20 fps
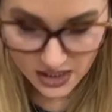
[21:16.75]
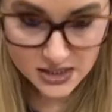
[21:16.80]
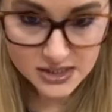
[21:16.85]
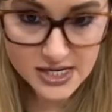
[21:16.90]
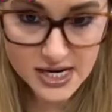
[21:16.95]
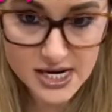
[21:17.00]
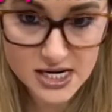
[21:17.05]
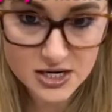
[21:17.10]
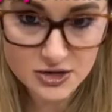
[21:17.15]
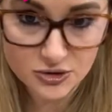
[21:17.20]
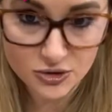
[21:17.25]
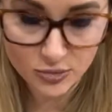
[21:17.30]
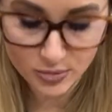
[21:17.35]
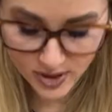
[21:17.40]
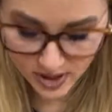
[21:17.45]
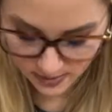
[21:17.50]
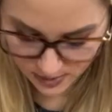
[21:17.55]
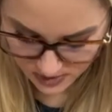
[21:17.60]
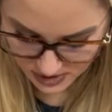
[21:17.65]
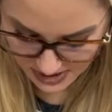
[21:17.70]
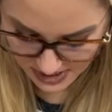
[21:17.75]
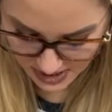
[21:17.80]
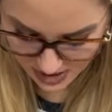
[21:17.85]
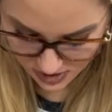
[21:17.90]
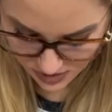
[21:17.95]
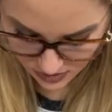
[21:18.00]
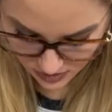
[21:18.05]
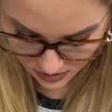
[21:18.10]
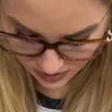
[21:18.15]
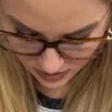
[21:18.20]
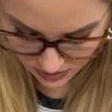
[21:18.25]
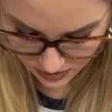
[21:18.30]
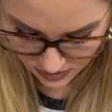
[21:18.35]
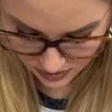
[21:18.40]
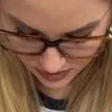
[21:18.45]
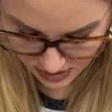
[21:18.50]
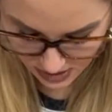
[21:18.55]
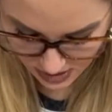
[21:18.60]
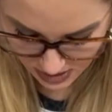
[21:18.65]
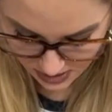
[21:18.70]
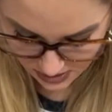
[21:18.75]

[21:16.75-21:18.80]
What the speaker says: take your paper towel or